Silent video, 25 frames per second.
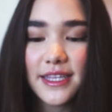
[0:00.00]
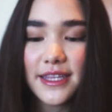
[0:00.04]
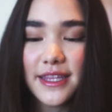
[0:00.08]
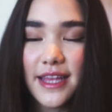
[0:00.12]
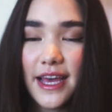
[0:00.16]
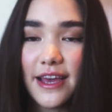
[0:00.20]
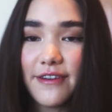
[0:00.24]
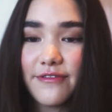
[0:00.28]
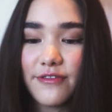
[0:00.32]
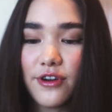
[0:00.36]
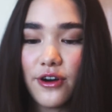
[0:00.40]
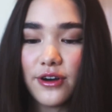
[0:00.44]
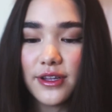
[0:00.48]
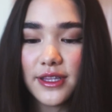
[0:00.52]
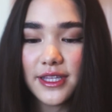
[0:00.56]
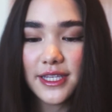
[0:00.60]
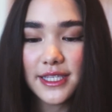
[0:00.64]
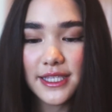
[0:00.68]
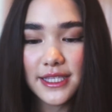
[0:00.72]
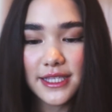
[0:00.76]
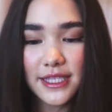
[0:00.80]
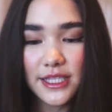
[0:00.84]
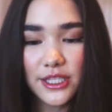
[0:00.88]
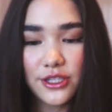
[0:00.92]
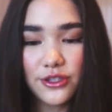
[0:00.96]
they've got
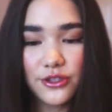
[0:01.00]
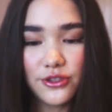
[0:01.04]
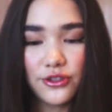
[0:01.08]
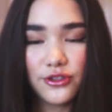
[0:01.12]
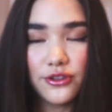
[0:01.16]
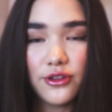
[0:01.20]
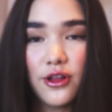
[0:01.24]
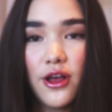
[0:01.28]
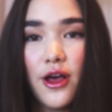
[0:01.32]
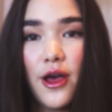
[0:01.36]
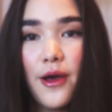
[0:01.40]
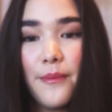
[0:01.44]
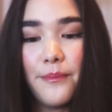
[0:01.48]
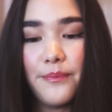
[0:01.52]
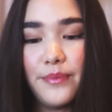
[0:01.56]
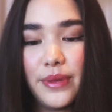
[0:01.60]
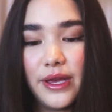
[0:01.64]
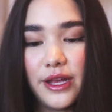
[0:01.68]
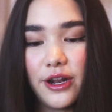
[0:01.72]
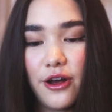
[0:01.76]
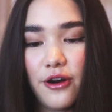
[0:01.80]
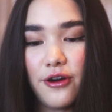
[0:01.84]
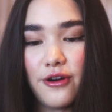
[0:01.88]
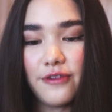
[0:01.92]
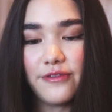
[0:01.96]
this little
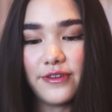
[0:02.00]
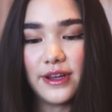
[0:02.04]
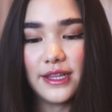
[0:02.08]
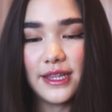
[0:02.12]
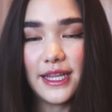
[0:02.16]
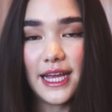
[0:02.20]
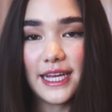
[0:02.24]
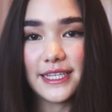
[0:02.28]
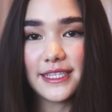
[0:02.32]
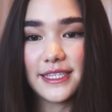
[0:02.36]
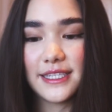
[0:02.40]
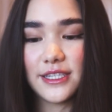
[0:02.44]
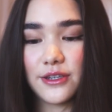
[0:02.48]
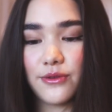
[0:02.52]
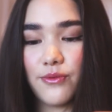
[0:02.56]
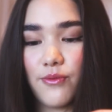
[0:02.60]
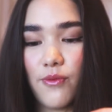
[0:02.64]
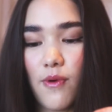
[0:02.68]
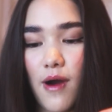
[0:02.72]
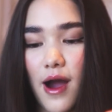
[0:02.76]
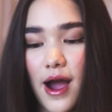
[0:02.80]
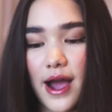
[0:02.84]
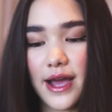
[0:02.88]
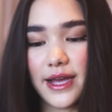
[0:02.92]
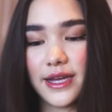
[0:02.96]
bit of elastic
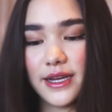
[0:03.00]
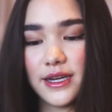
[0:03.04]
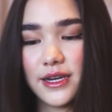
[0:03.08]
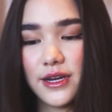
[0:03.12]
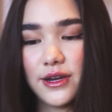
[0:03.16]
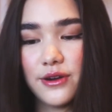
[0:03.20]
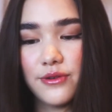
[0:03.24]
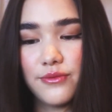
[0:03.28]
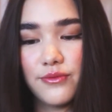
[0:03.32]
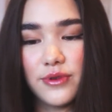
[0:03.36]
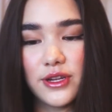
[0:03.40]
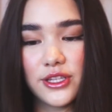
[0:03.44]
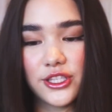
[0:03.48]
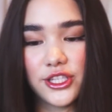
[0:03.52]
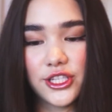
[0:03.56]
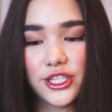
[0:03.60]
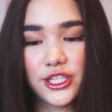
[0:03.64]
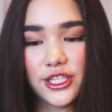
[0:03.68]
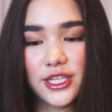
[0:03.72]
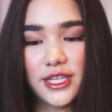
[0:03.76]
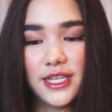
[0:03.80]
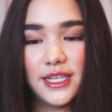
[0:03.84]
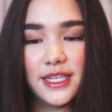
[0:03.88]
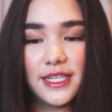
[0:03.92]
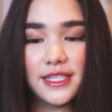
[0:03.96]
wire,
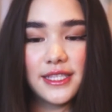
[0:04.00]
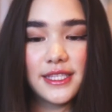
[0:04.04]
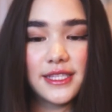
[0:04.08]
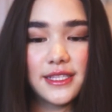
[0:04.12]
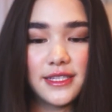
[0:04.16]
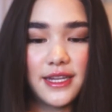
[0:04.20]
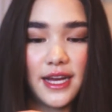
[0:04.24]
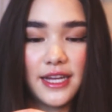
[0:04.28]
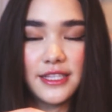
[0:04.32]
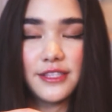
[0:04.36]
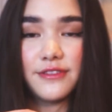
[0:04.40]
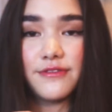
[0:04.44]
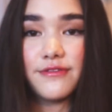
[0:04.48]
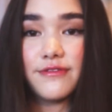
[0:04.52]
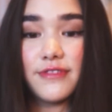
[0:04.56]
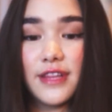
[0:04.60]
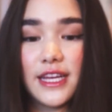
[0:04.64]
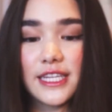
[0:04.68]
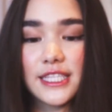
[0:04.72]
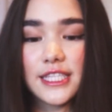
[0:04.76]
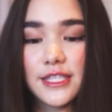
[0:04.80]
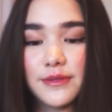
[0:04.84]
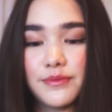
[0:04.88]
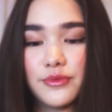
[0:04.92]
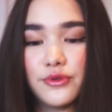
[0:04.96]
which is nice and
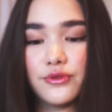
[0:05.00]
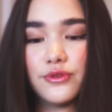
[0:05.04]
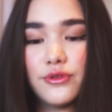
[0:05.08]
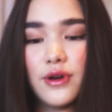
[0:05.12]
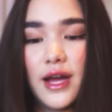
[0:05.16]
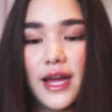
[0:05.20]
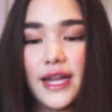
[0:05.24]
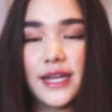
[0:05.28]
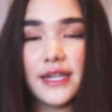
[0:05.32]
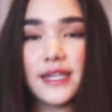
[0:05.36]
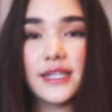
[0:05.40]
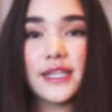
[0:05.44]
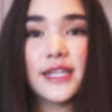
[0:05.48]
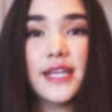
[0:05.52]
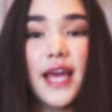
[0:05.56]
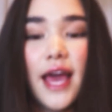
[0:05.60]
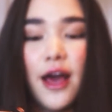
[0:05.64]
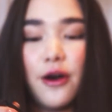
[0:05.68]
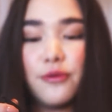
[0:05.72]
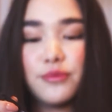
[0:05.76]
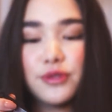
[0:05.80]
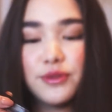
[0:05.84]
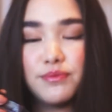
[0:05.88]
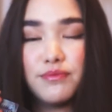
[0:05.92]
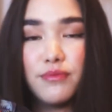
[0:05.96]
flexible and
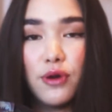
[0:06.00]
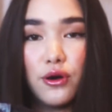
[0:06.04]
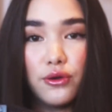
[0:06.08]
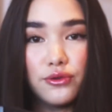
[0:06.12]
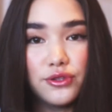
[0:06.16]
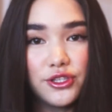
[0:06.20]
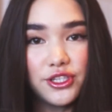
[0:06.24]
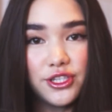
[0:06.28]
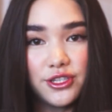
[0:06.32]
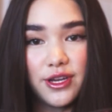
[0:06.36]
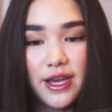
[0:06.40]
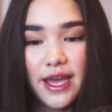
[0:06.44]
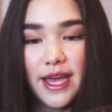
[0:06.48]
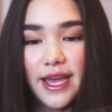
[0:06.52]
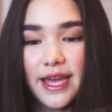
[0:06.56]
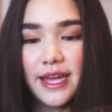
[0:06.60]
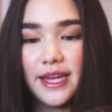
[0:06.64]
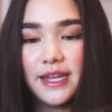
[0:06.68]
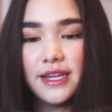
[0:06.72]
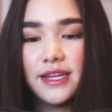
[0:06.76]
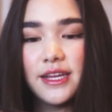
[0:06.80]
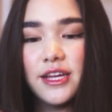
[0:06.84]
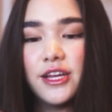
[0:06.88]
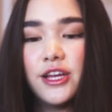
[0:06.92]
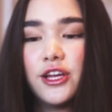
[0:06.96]
helps mold to your
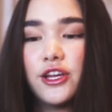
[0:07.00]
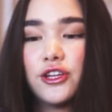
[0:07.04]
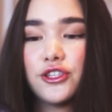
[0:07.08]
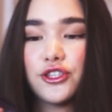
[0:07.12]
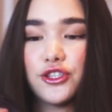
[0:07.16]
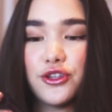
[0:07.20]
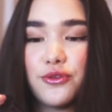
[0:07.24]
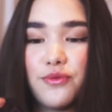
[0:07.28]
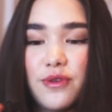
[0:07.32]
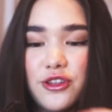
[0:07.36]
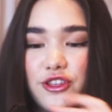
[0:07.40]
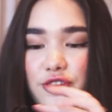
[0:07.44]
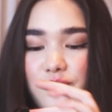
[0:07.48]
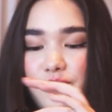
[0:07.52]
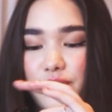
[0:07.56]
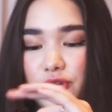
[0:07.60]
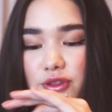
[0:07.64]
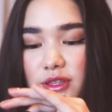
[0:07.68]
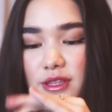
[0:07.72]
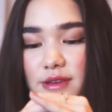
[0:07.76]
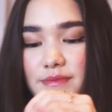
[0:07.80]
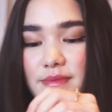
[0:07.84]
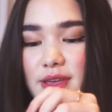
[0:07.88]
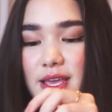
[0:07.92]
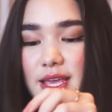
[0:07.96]
head. So when you
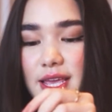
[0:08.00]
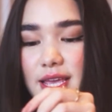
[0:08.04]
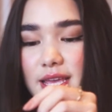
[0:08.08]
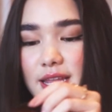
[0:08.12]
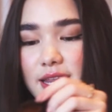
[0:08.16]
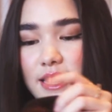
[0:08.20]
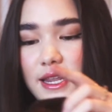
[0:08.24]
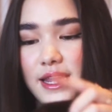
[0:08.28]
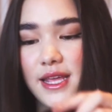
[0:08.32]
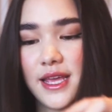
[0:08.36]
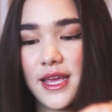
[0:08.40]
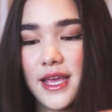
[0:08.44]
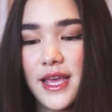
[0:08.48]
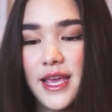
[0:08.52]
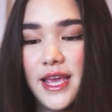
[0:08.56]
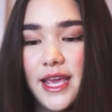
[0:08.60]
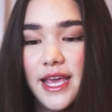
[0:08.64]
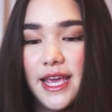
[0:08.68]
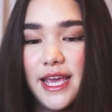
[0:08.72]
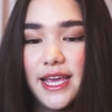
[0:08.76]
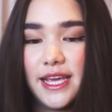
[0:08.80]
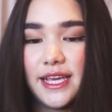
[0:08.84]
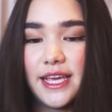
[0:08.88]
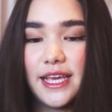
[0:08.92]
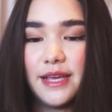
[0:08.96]
put them in,
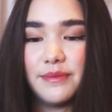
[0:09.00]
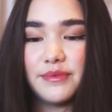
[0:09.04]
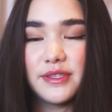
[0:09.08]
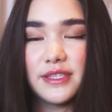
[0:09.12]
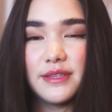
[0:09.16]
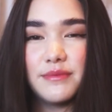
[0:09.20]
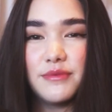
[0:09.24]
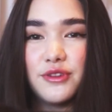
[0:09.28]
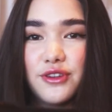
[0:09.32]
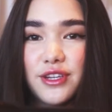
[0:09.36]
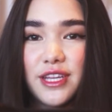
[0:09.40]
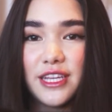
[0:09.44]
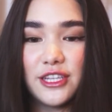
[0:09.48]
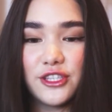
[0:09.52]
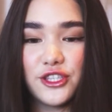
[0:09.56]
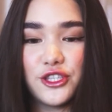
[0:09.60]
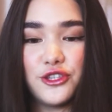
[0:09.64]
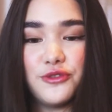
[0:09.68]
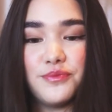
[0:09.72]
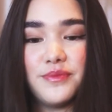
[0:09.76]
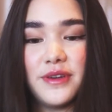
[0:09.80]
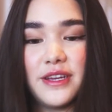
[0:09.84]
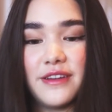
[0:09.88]
it keeps them looking super